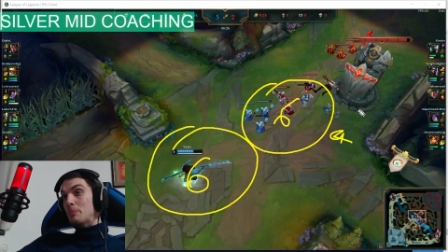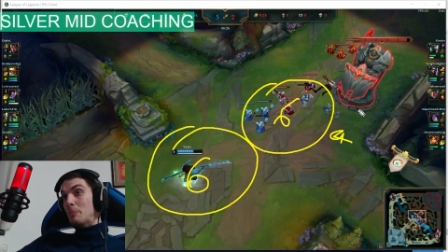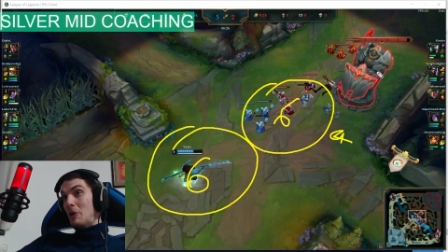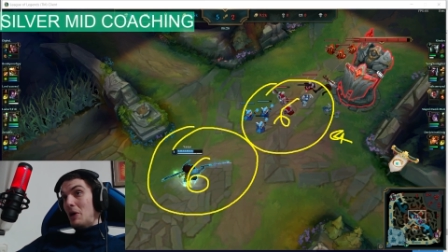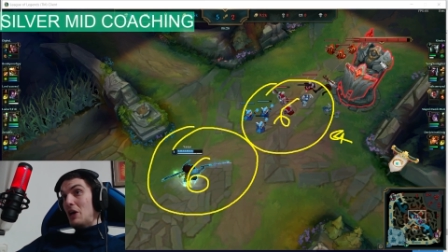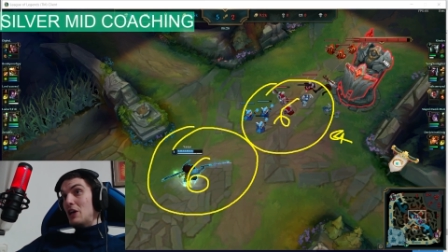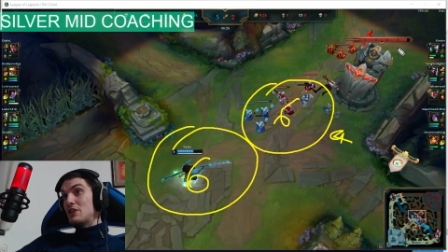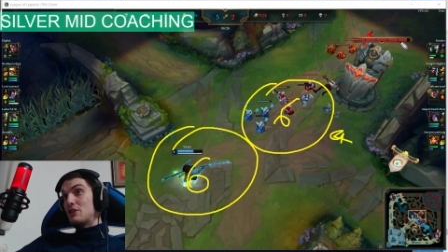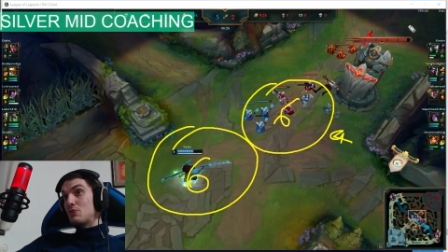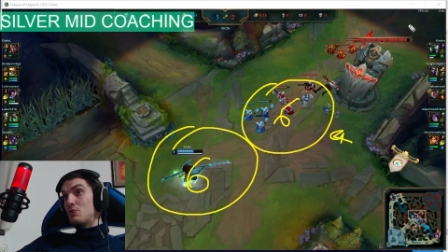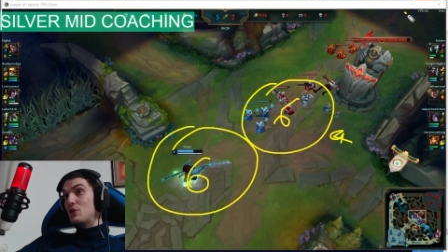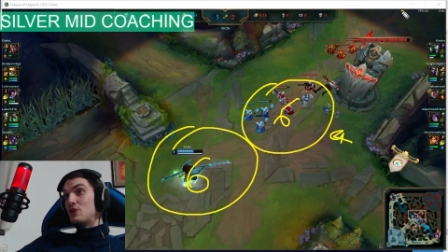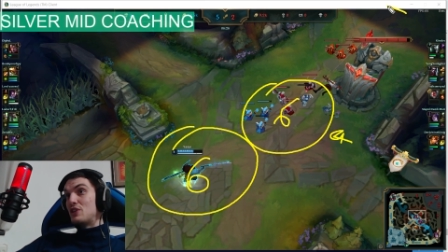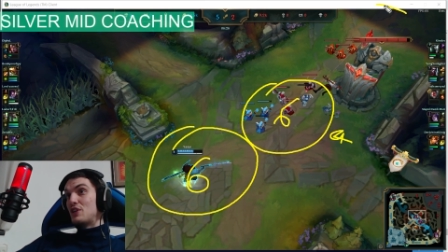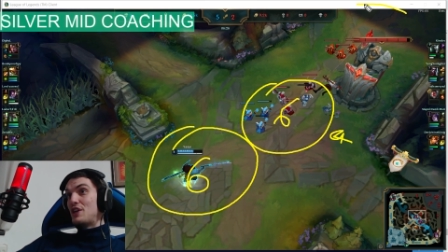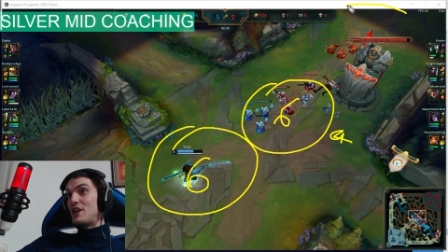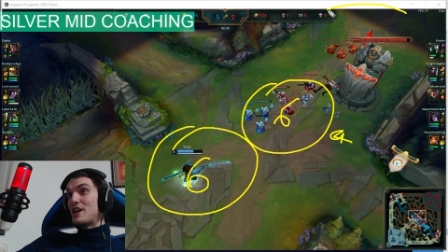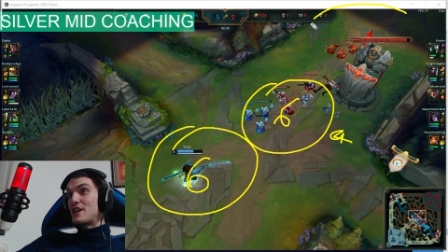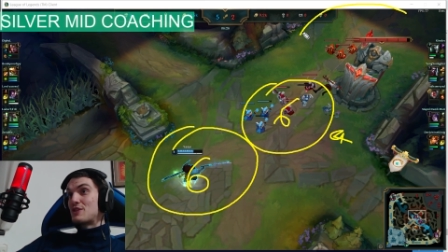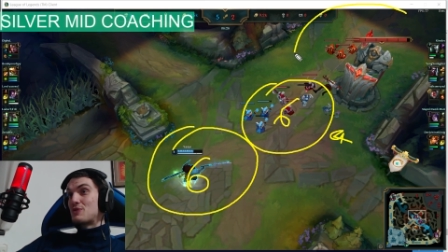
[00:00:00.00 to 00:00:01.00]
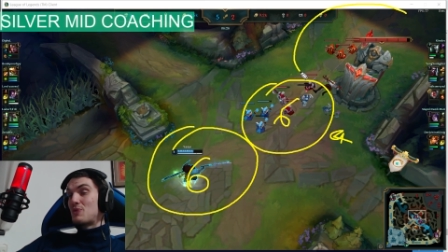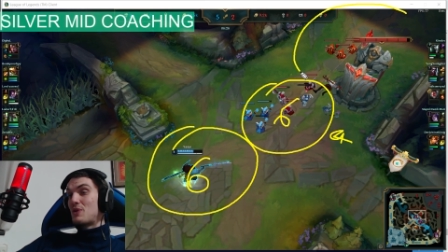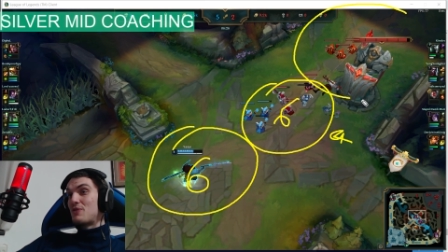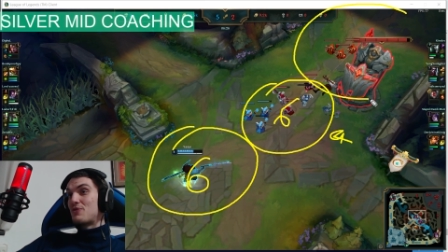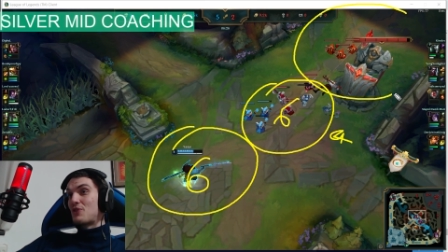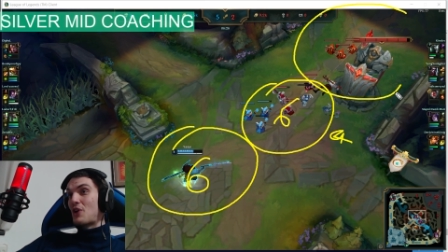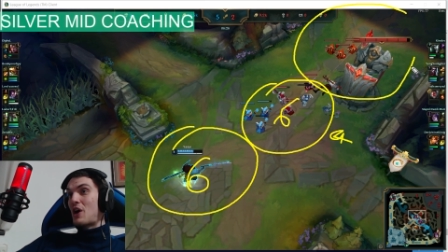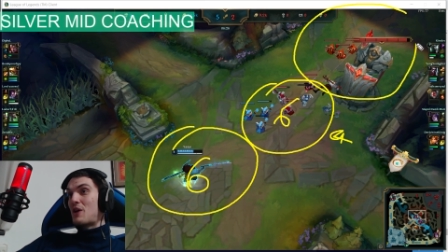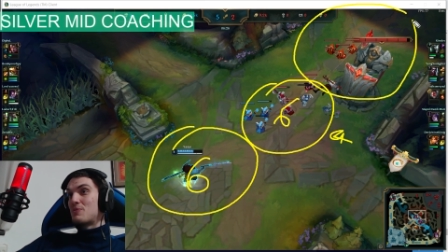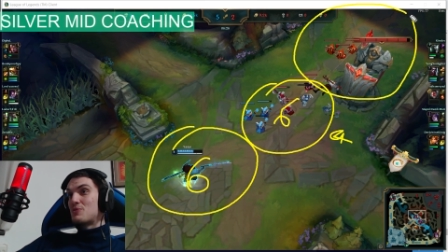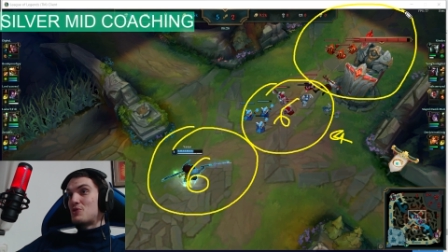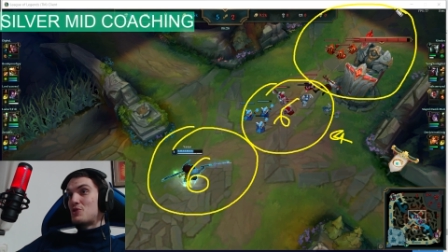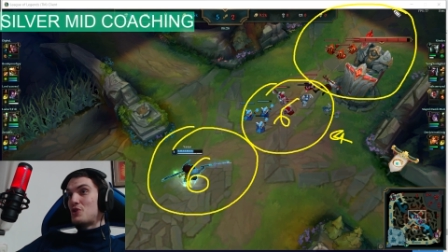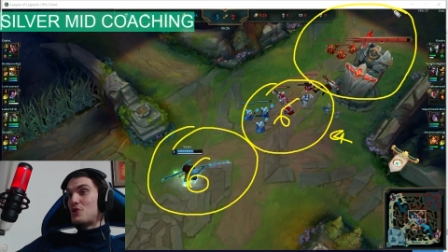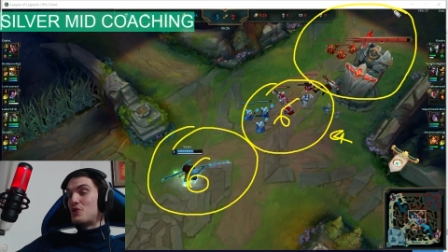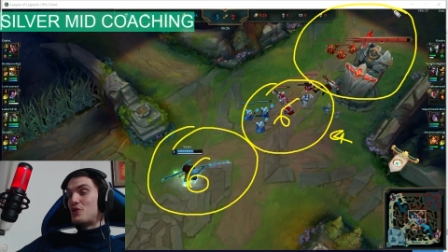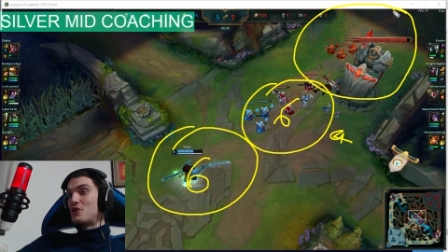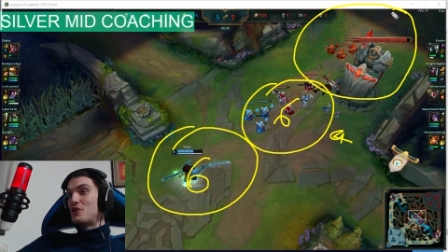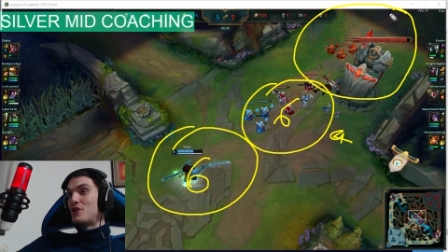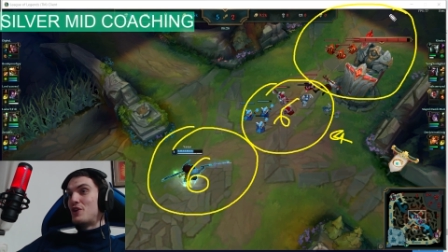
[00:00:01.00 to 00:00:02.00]
But when the next wave comes
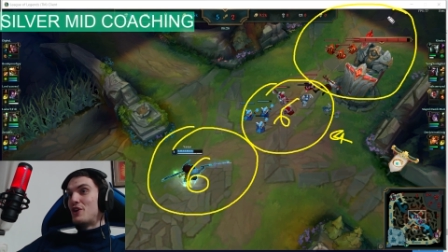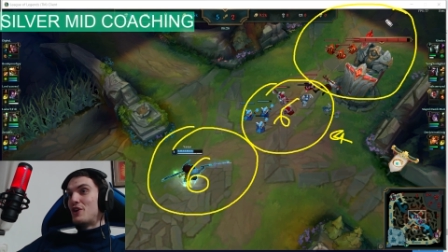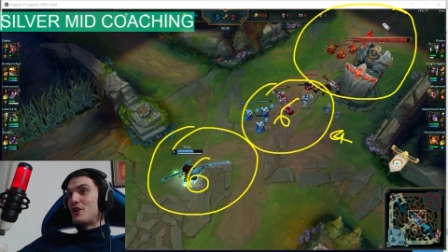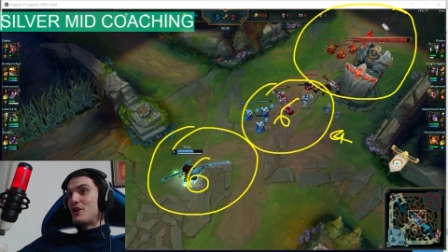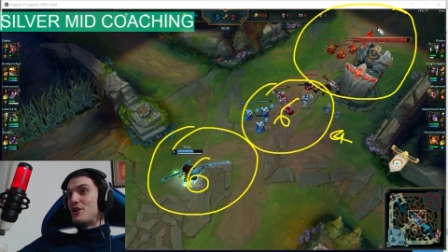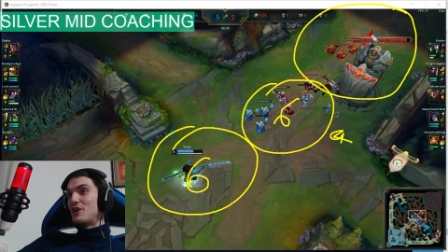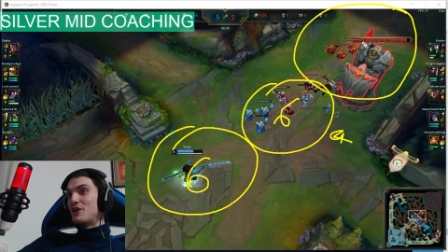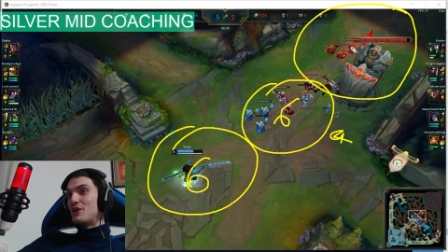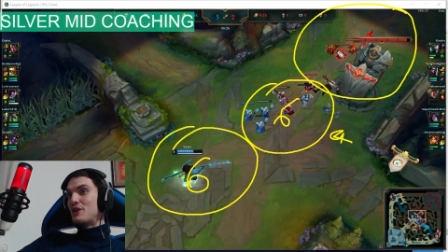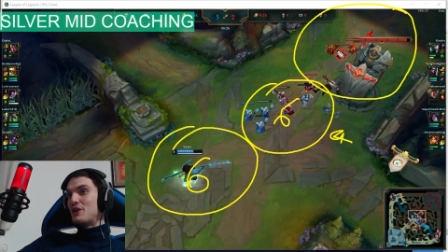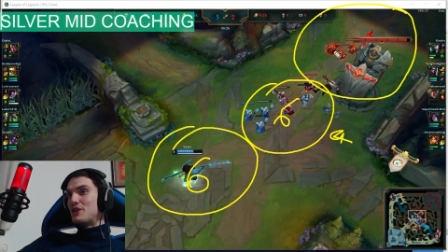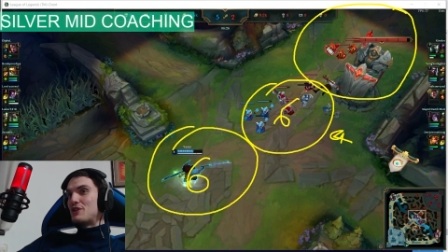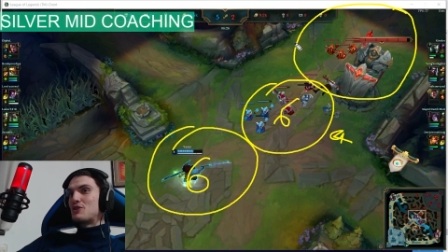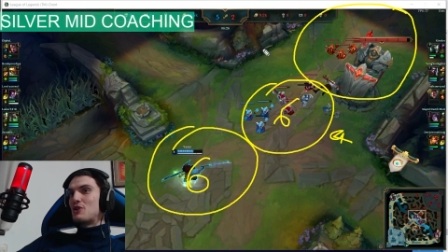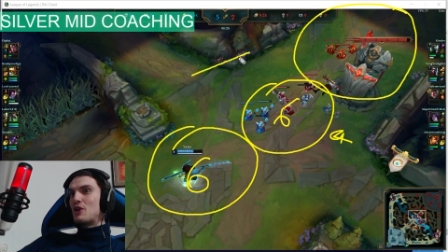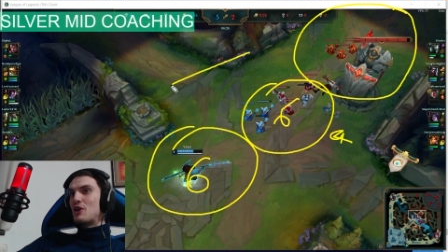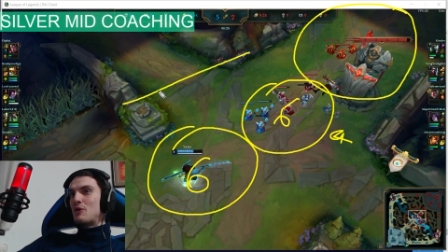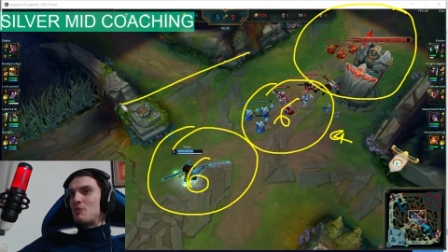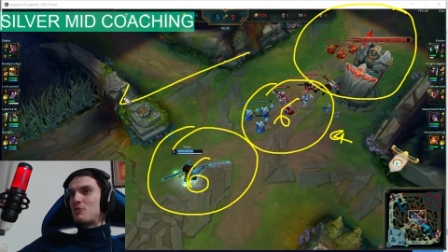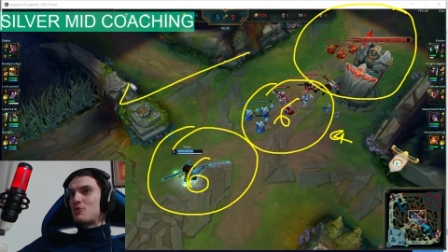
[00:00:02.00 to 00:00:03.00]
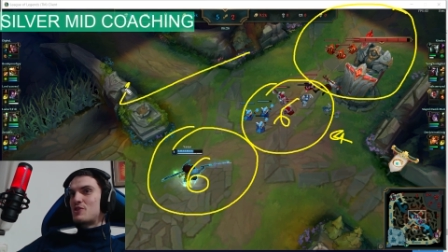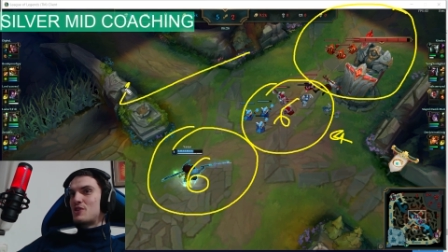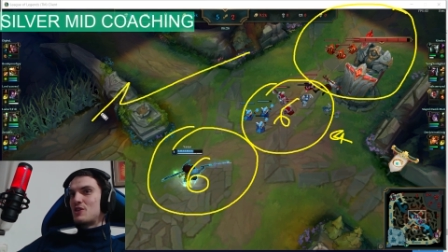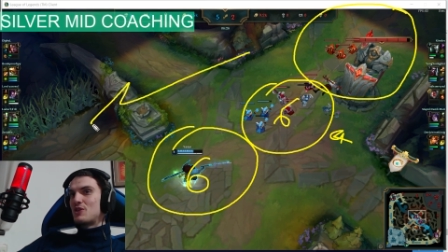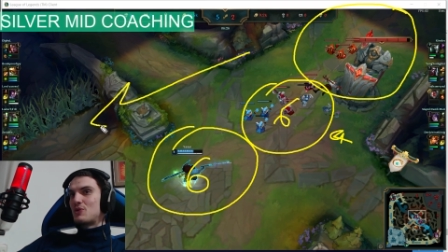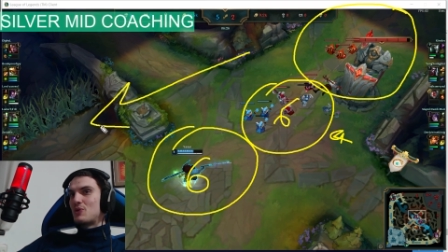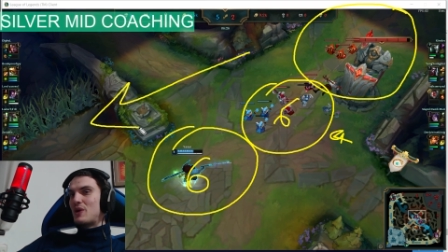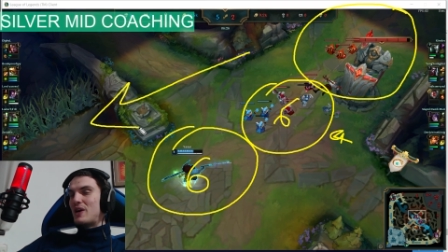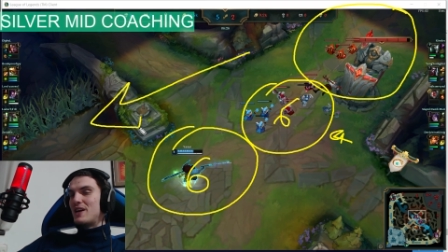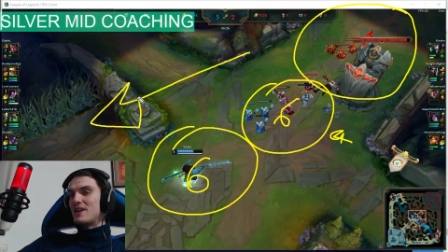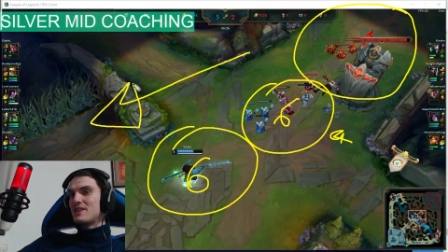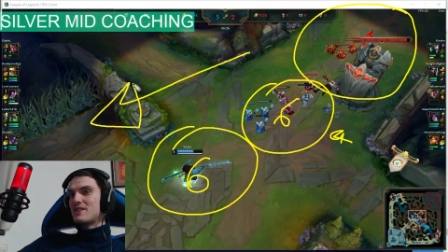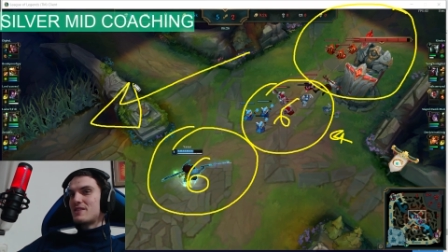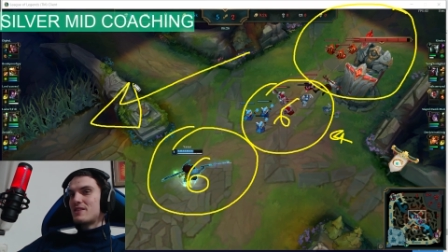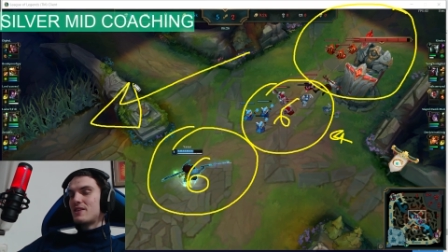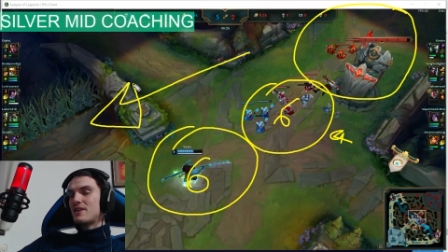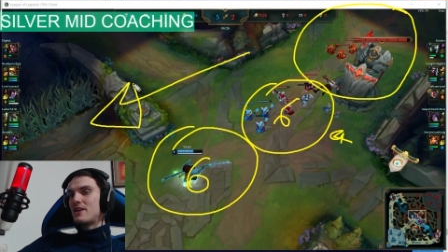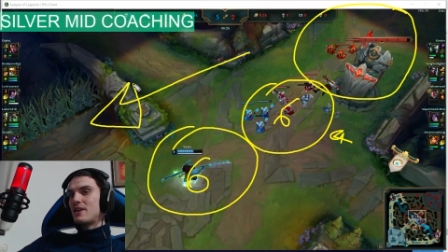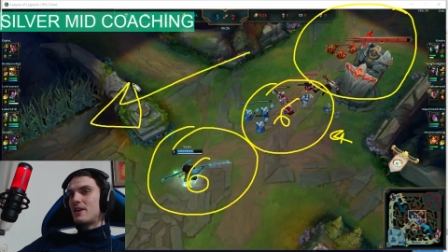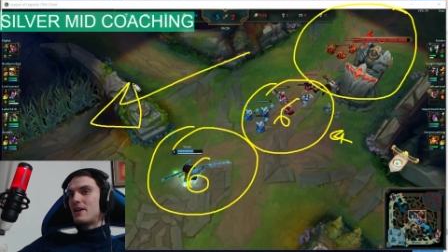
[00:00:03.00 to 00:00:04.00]
here, it's gonna push into us.